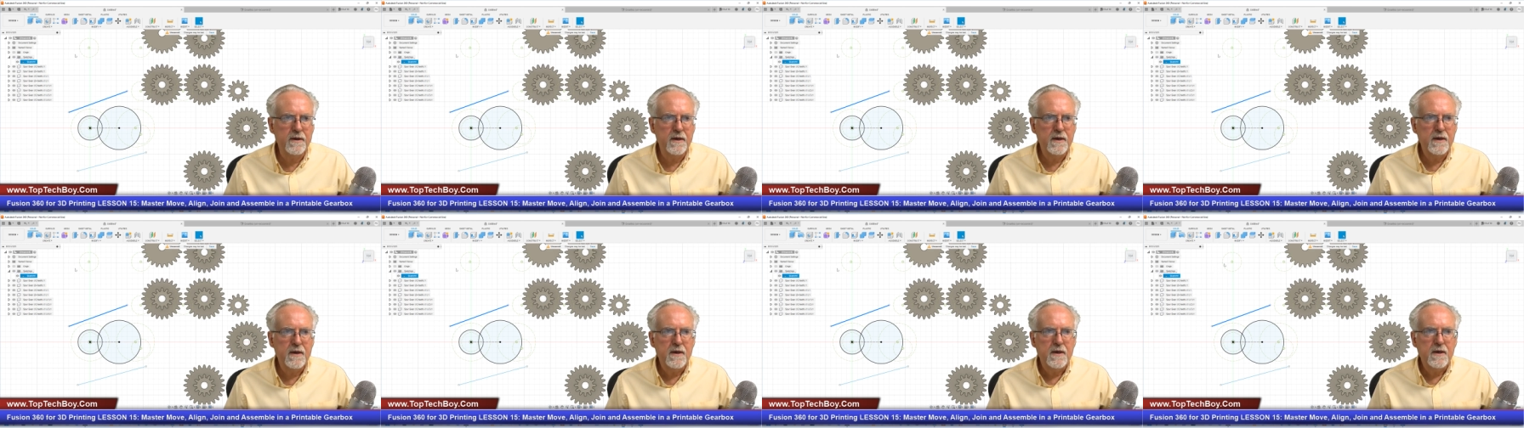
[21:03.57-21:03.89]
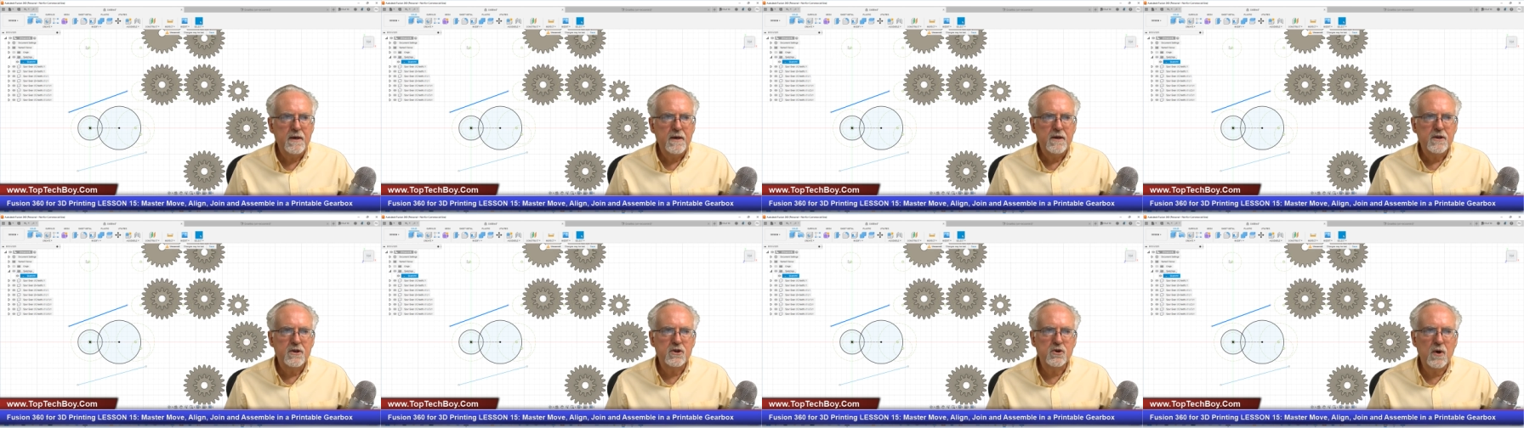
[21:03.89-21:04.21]

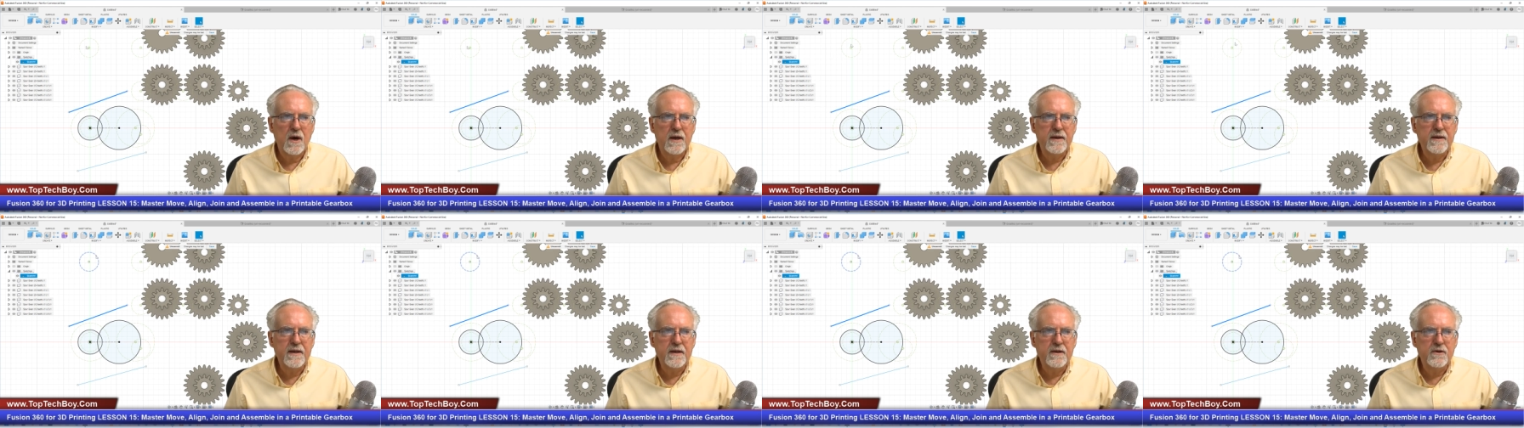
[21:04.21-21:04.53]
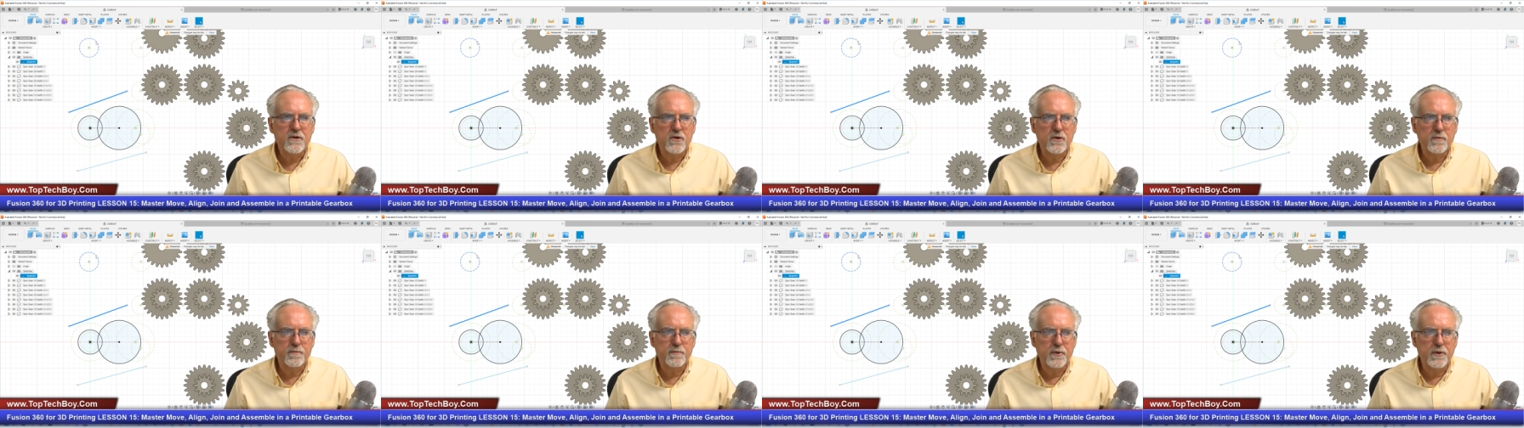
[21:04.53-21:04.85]
so I need
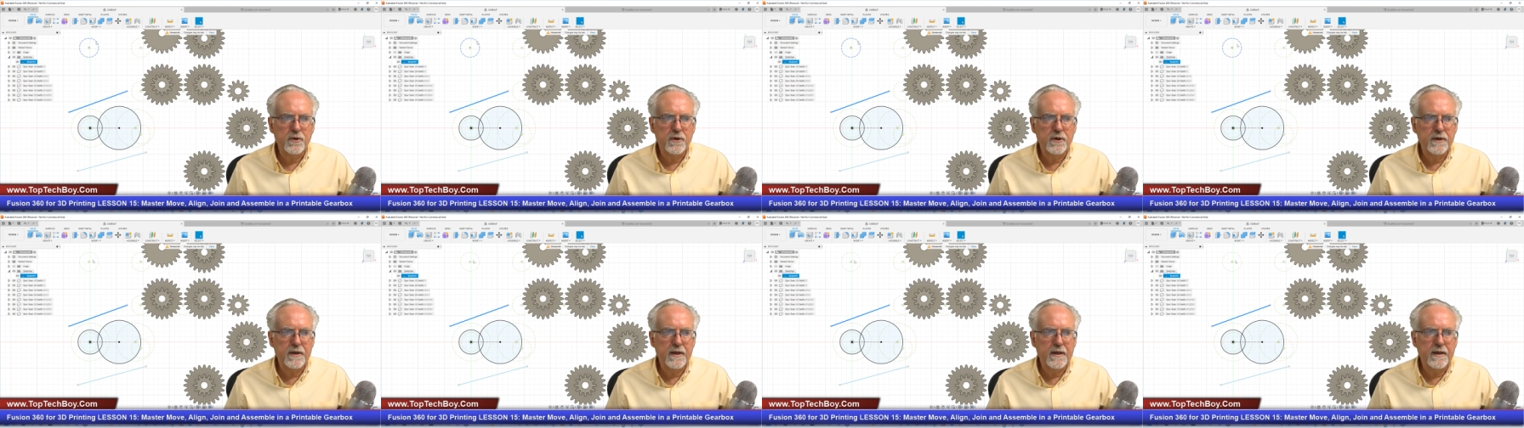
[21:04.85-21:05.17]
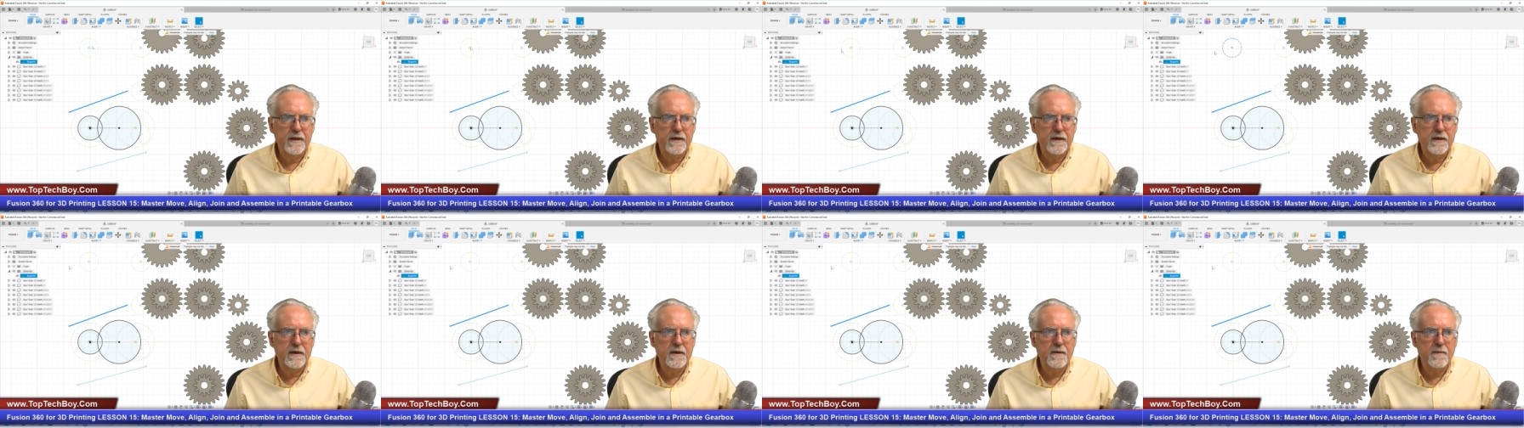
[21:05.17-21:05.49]
to put
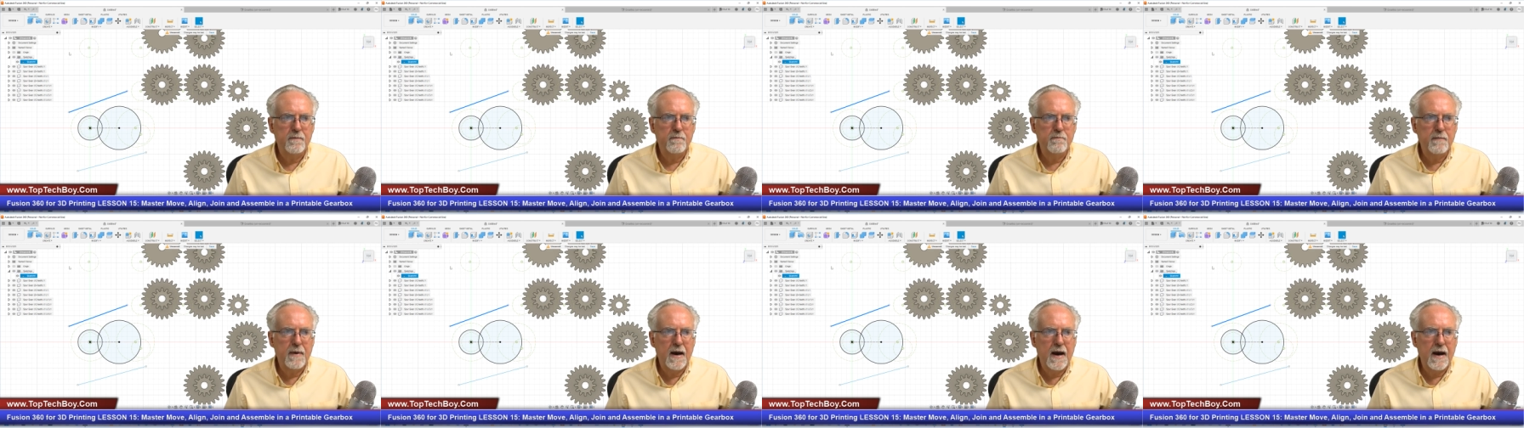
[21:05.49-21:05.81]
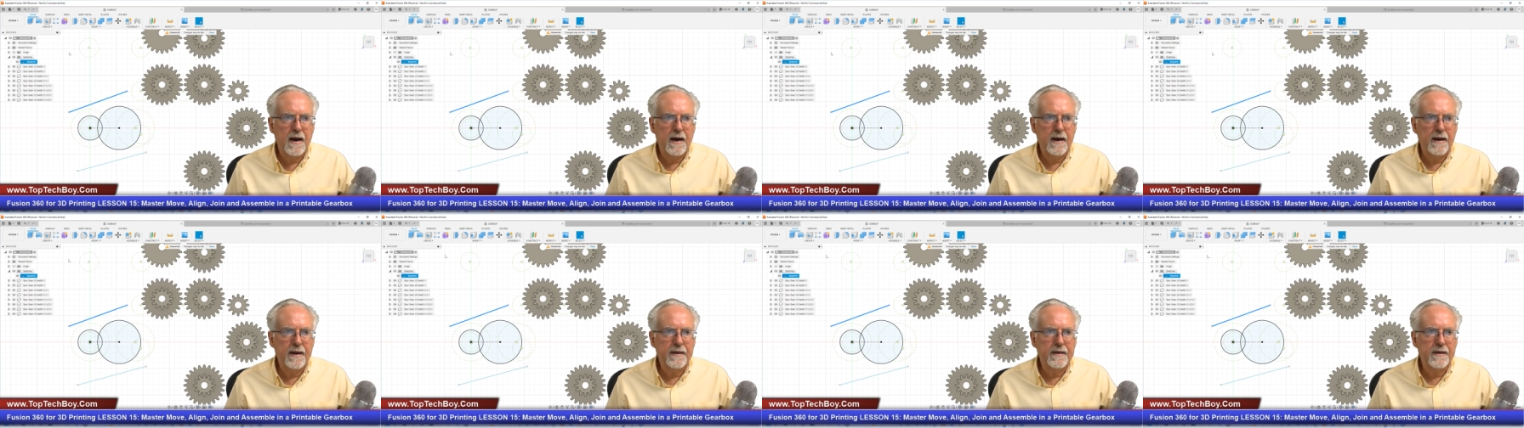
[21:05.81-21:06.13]
in
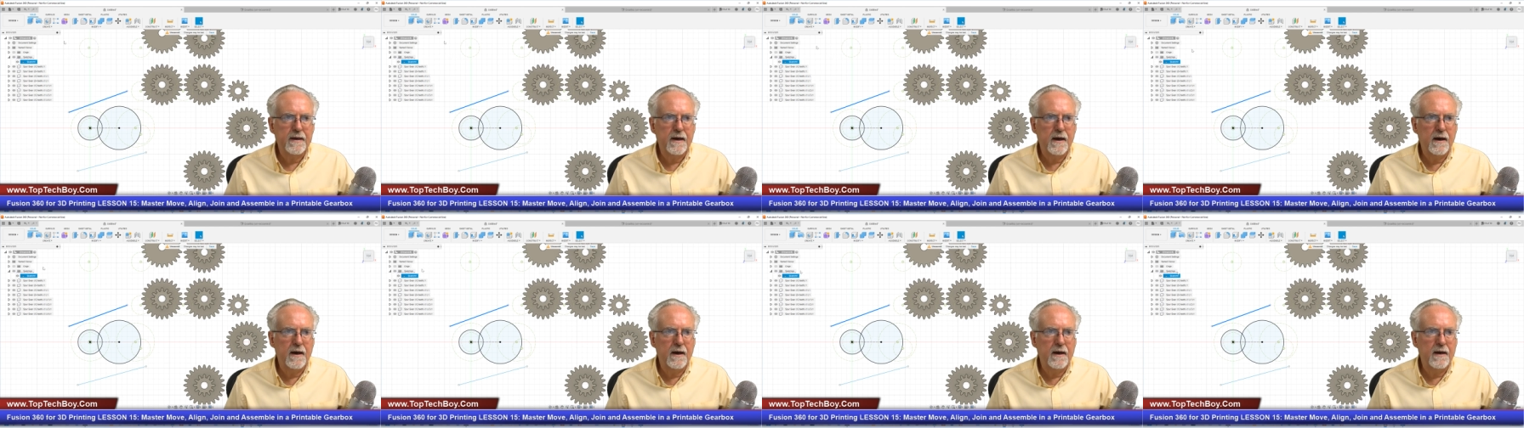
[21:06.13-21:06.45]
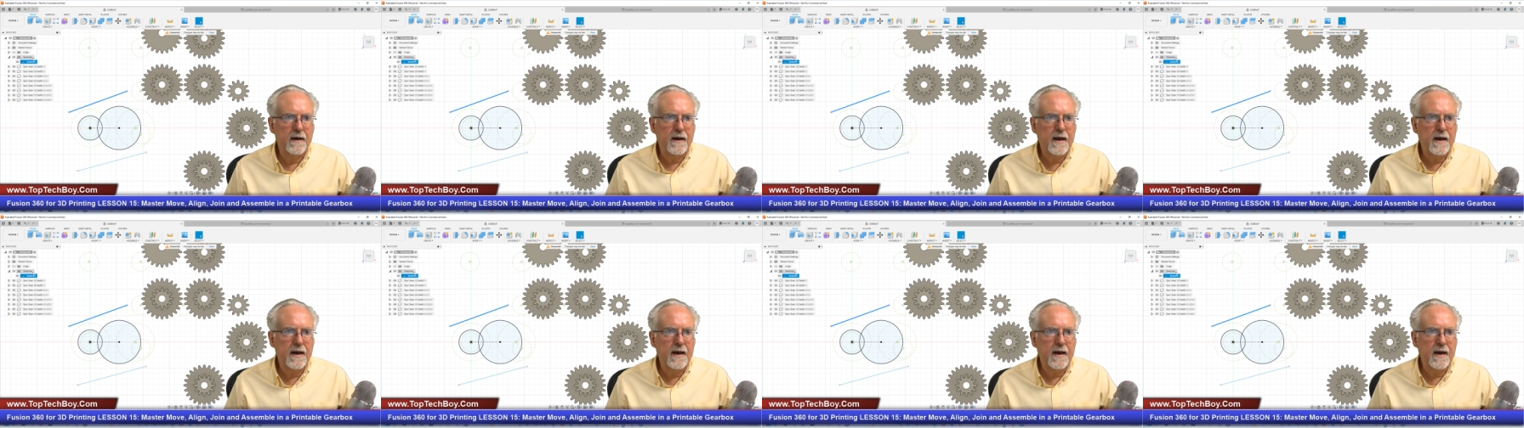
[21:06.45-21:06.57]
my uh,